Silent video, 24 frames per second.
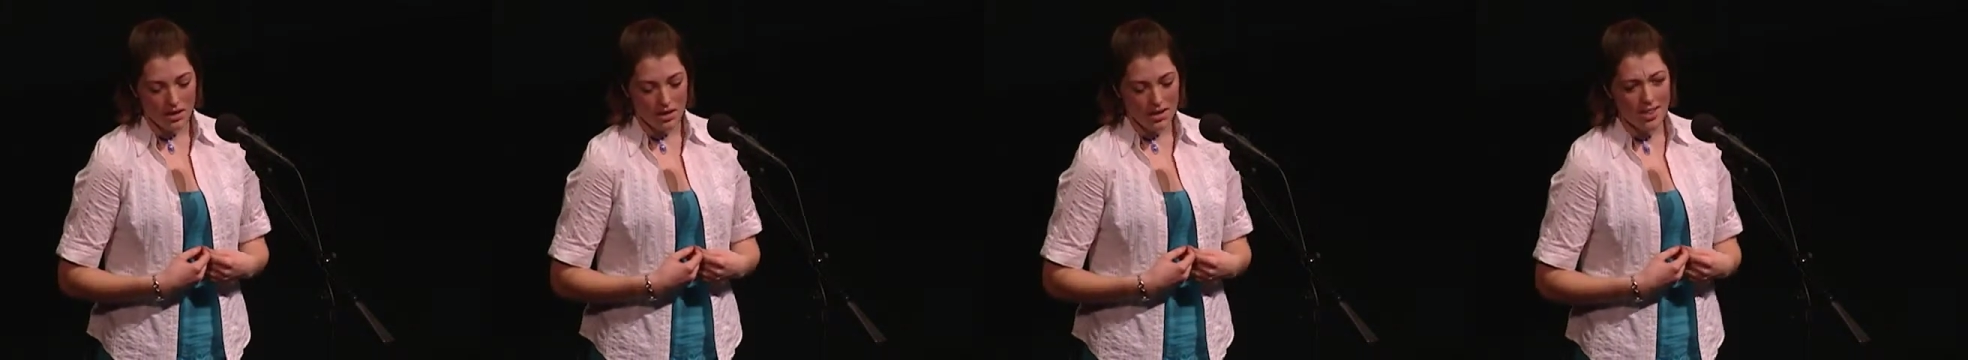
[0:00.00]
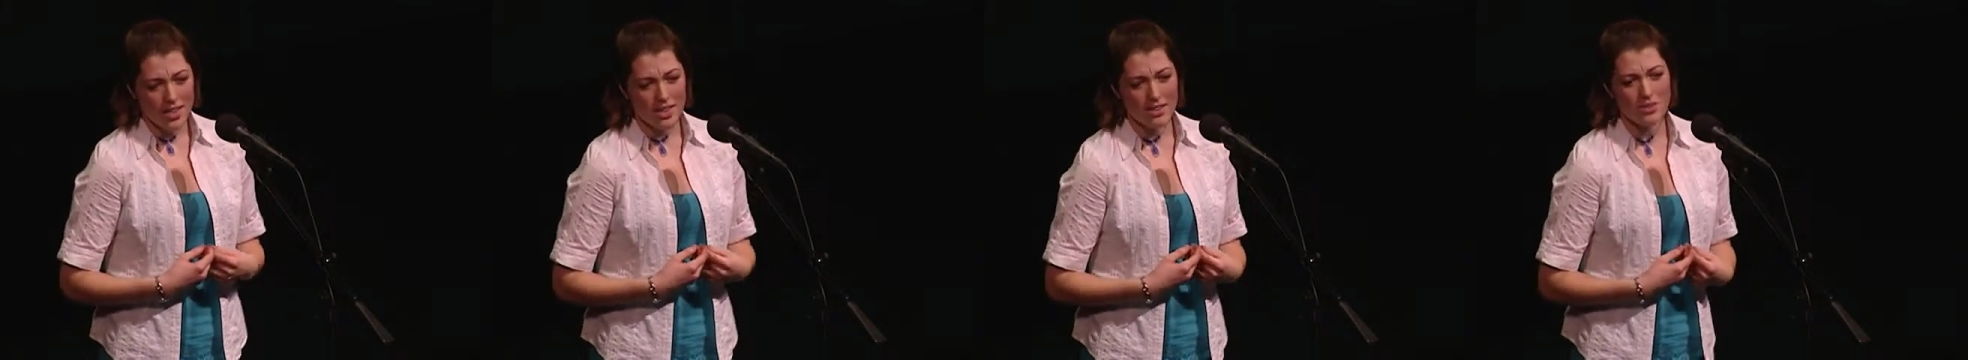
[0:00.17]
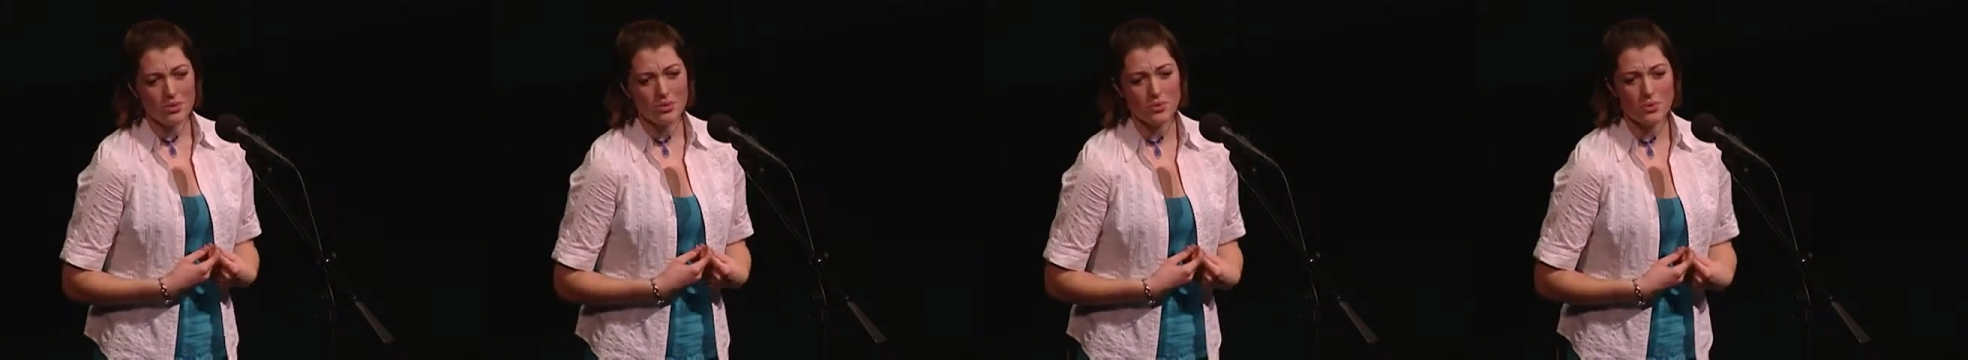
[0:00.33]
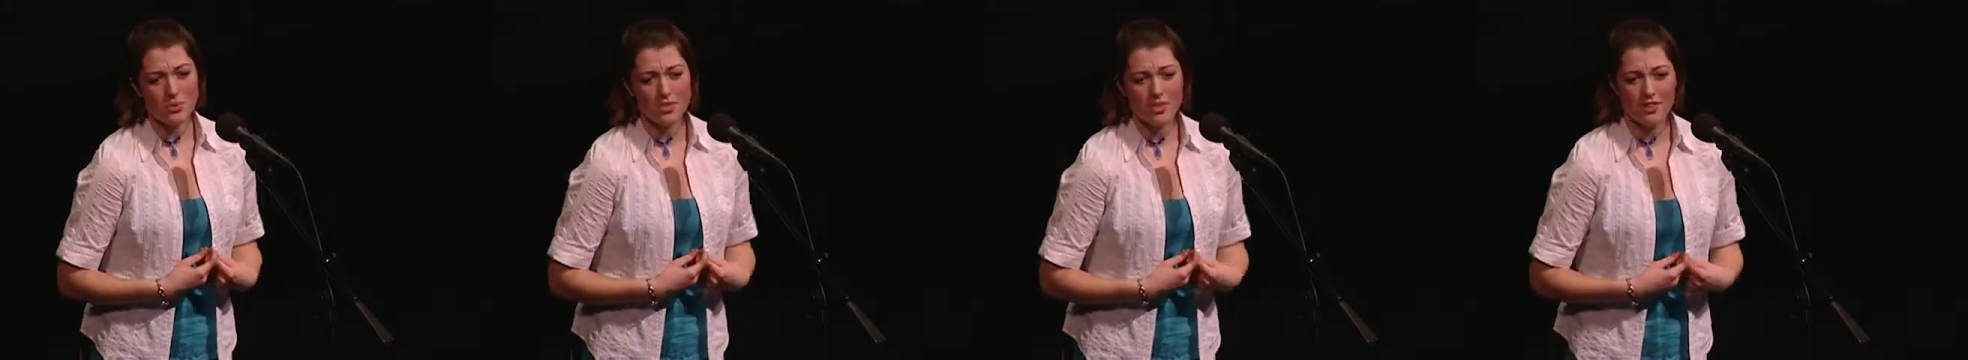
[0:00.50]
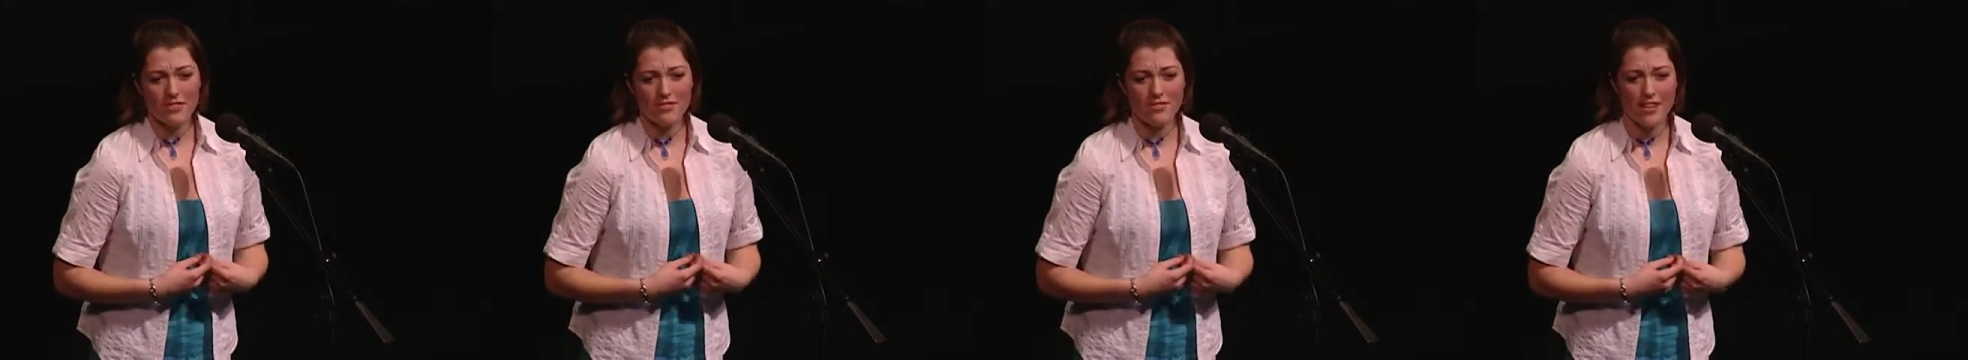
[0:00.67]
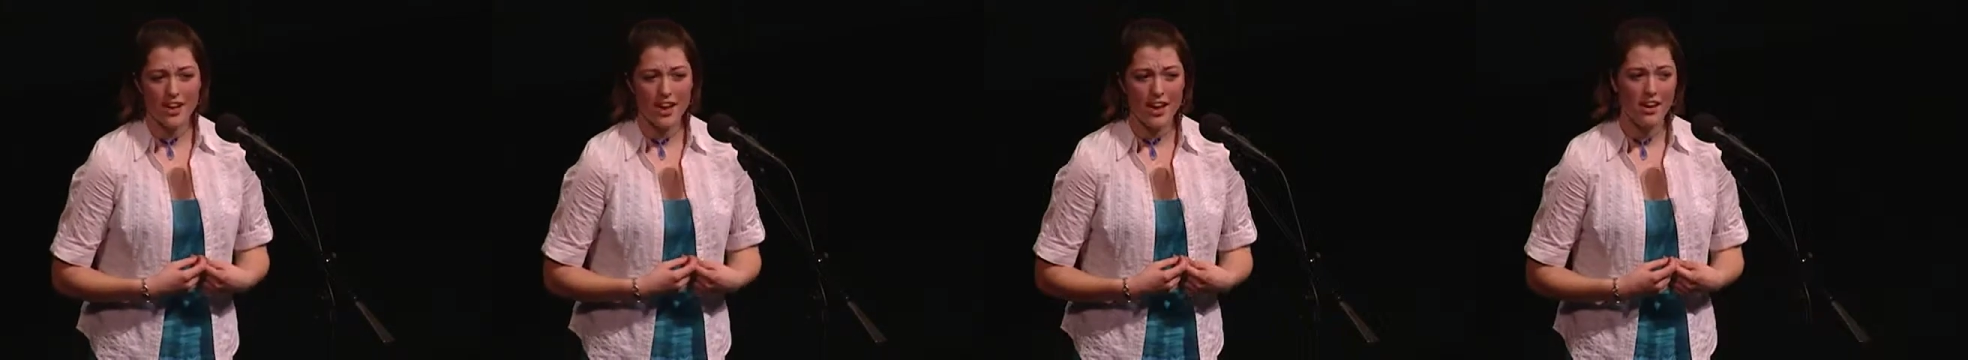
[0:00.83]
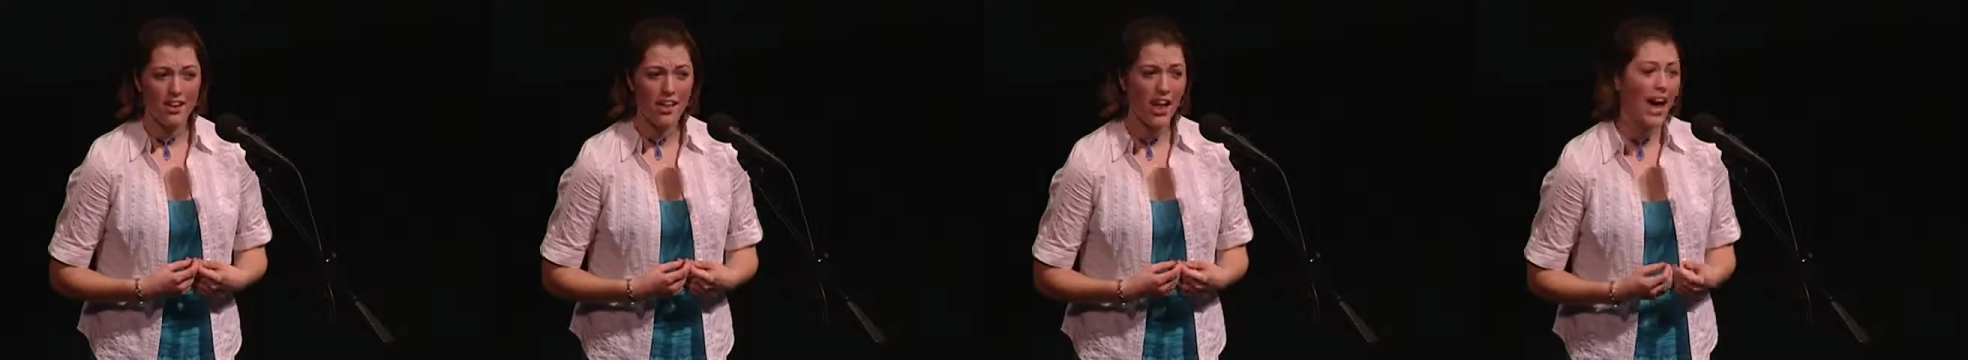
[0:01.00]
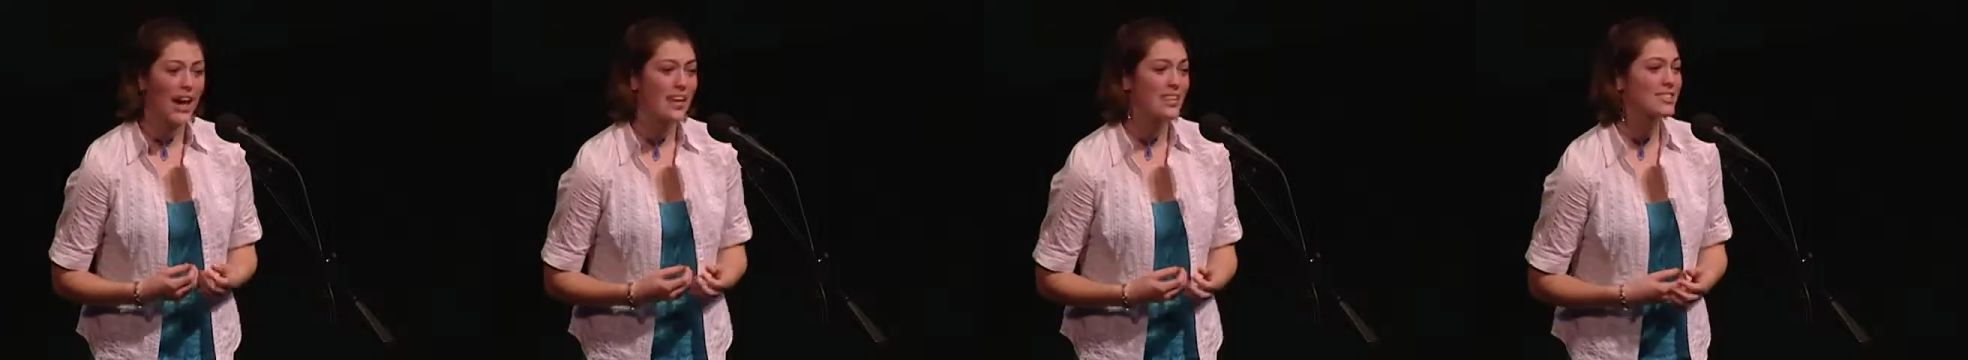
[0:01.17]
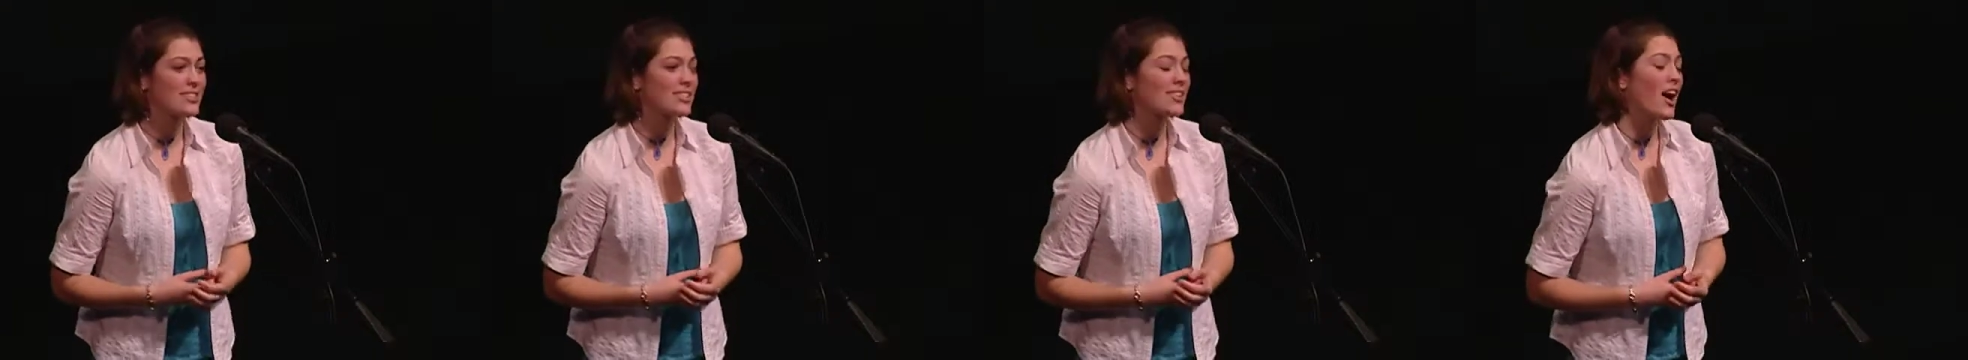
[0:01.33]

Yet through their veil I